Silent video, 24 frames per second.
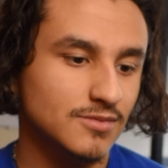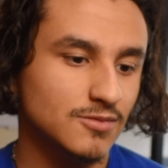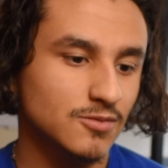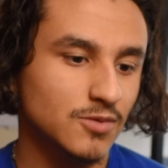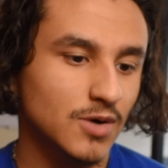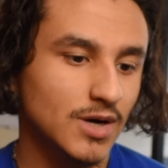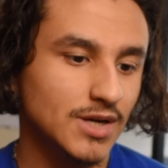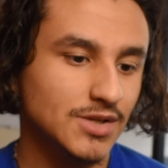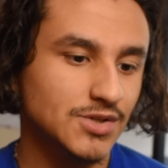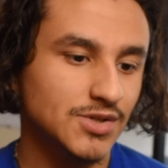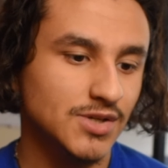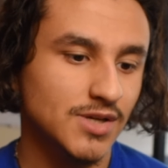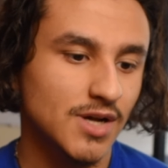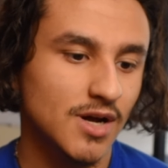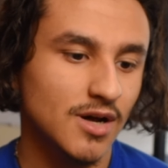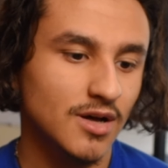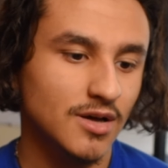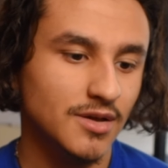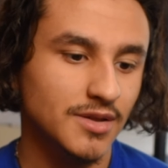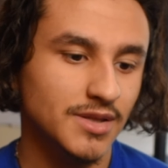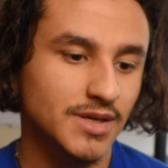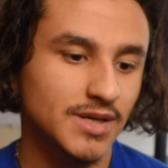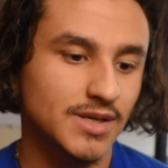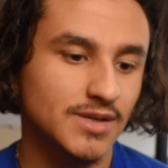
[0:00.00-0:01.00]
watching
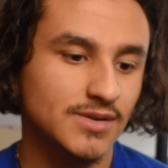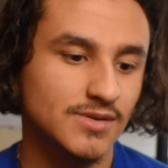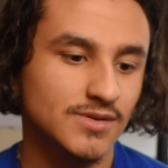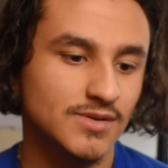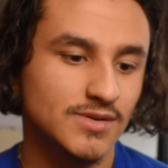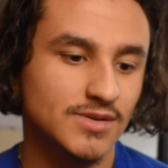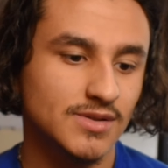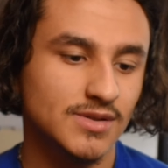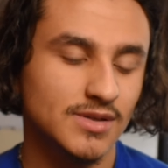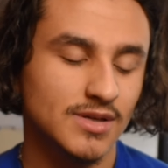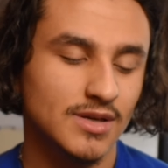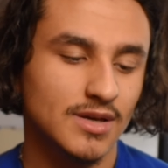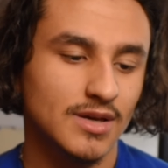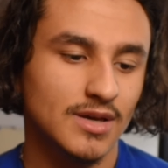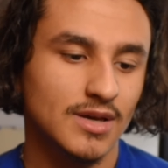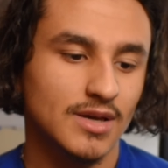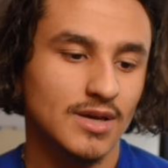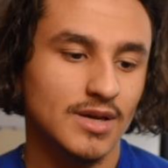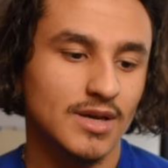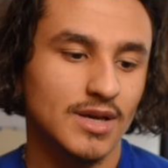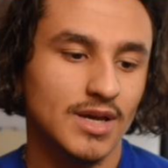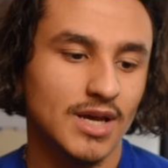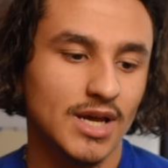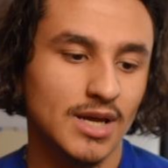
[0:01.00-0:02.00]
all of these
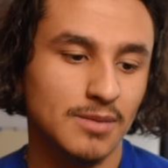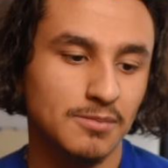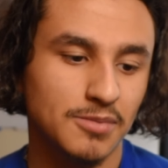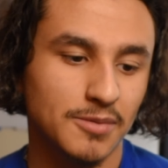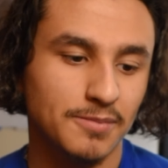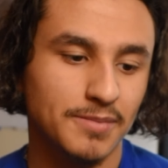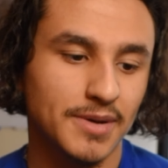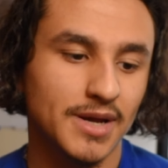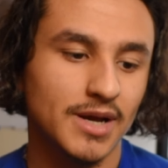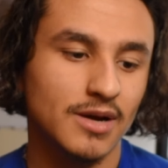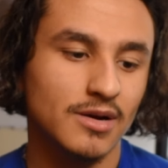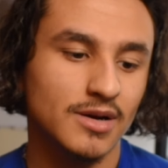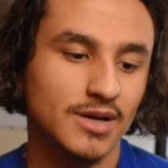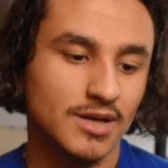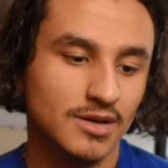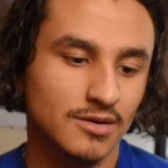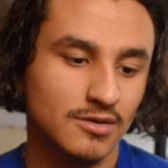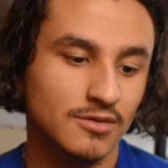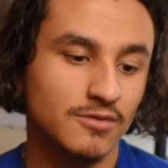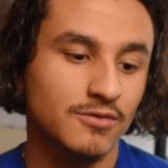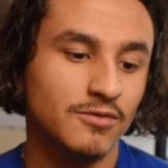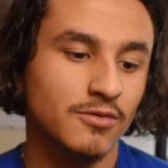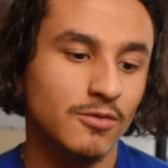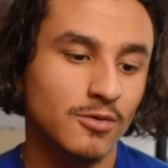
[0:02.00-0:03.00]
and
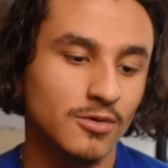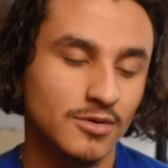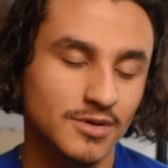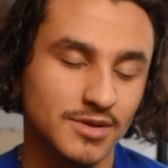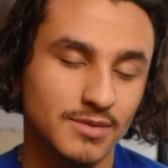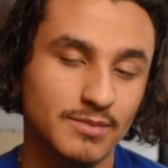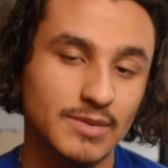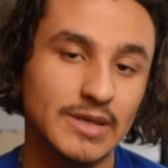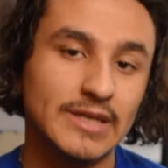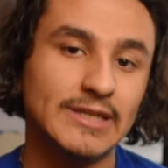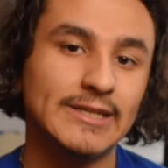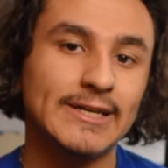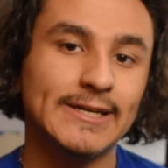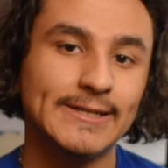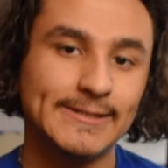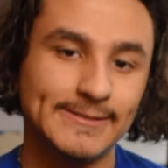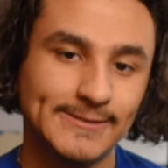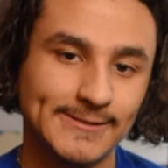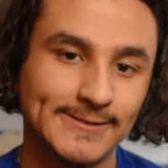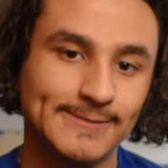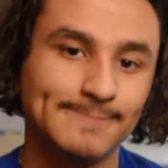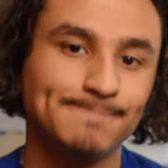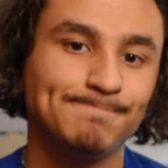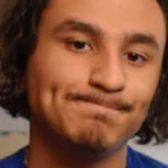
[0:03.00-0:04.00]
preparing for the big
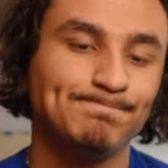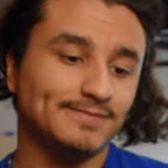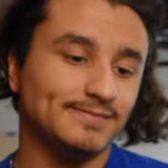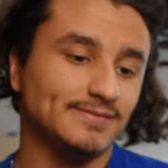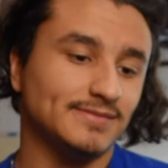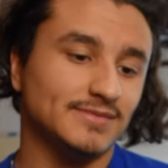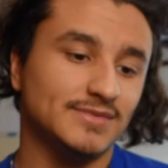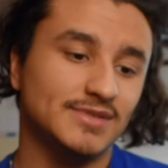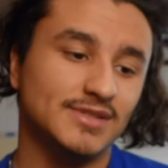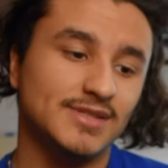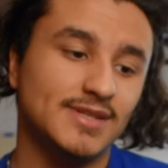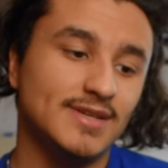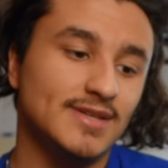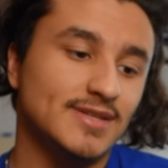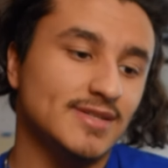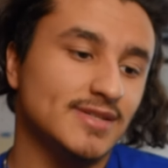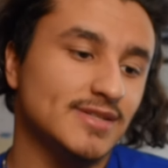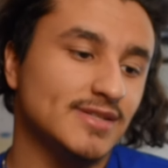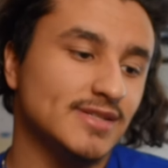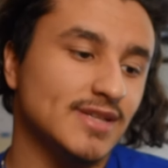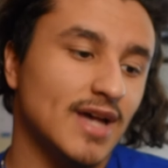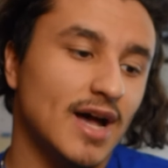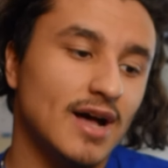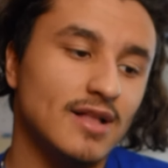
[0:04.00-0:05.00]
night. It's a
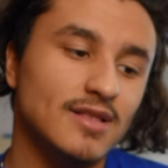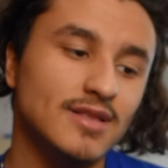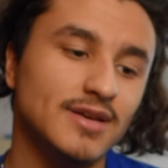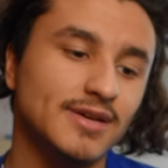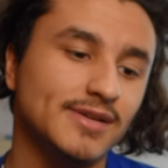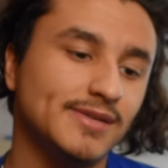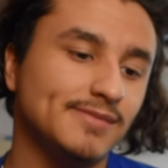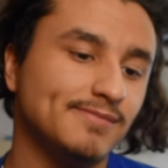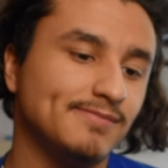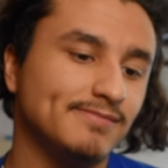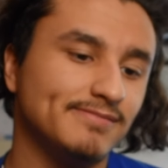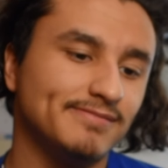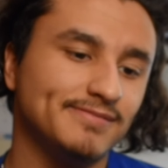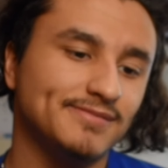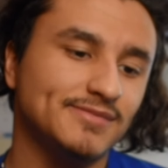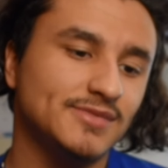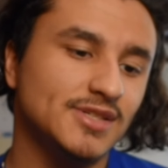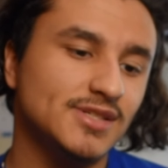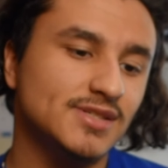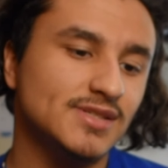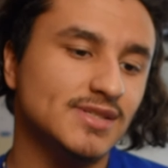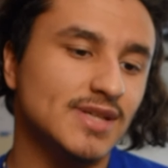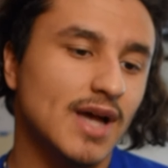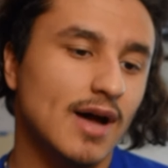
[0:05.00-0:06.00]
solid,
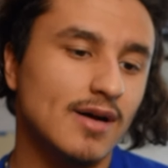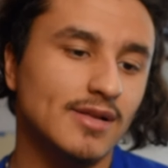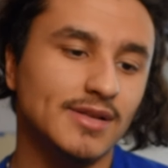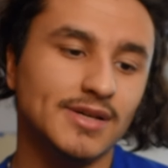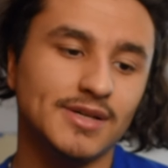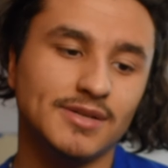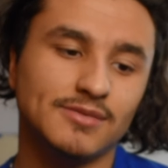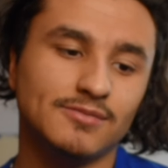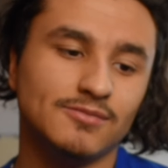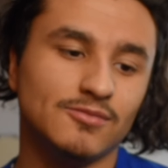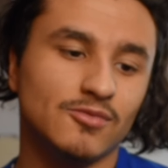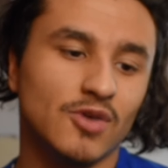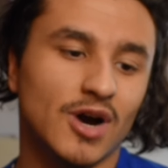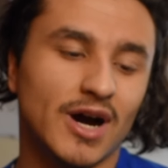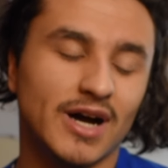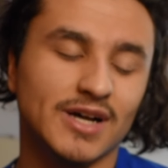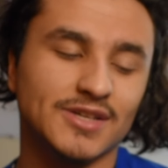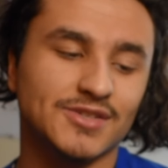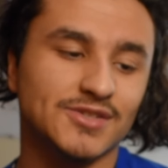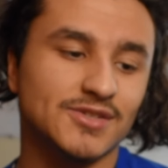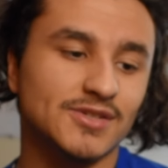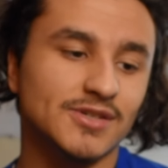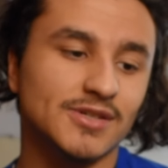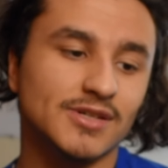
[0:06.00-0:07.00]
it's a solid
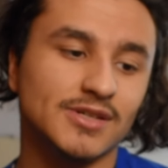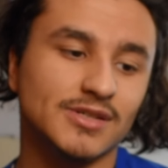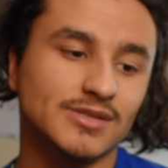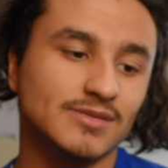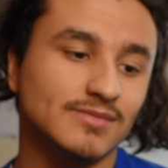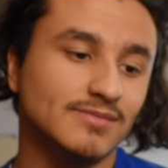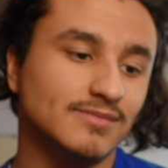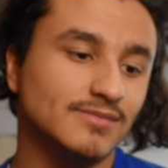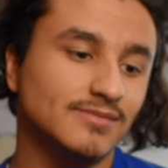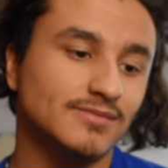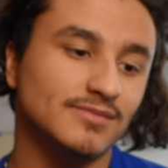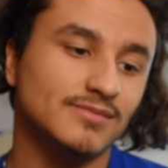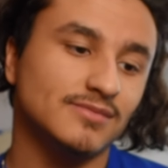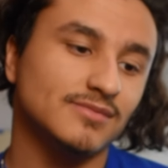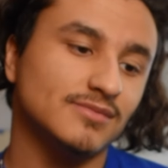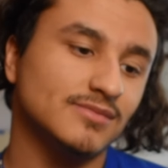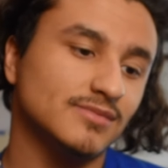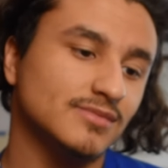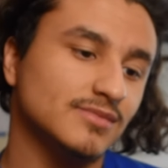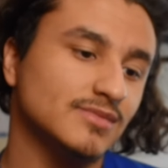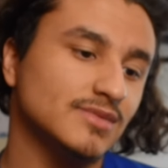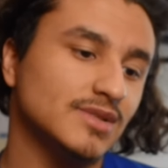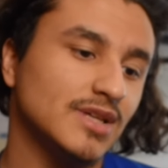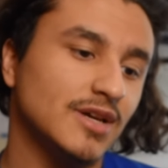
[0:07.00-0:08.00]
roster
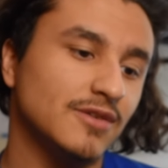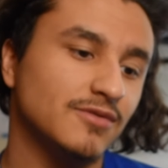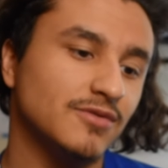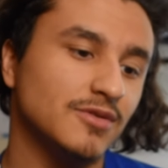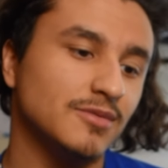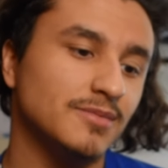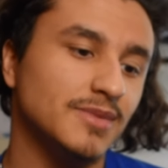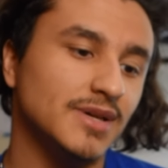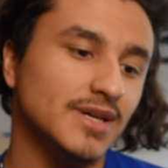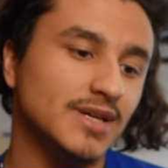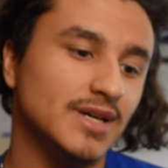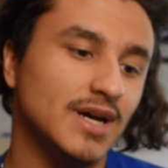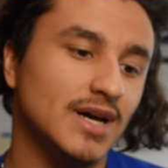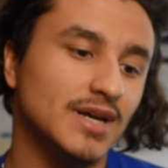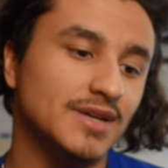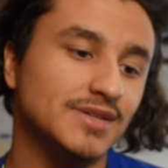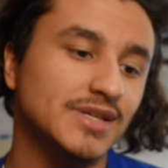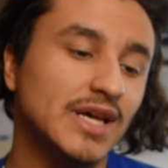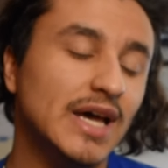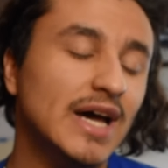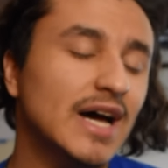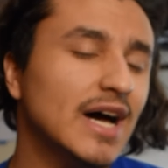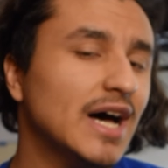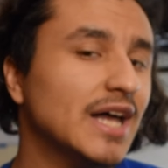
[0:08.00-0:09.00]
if we're being
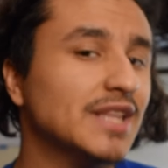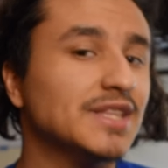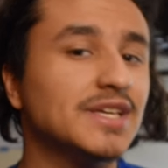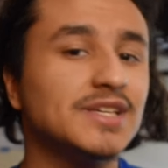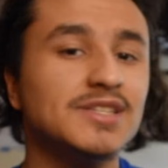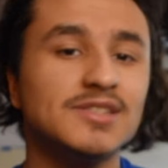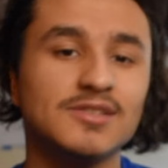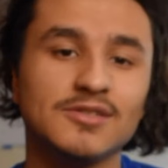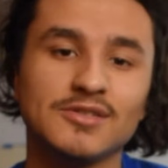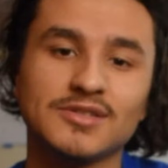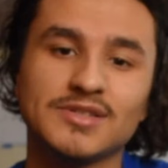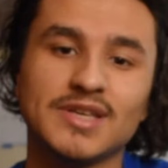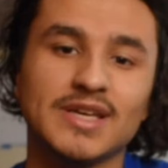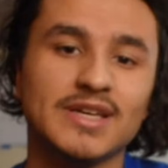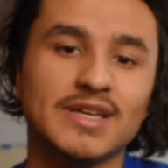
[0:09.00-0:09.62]
honest. Unless there's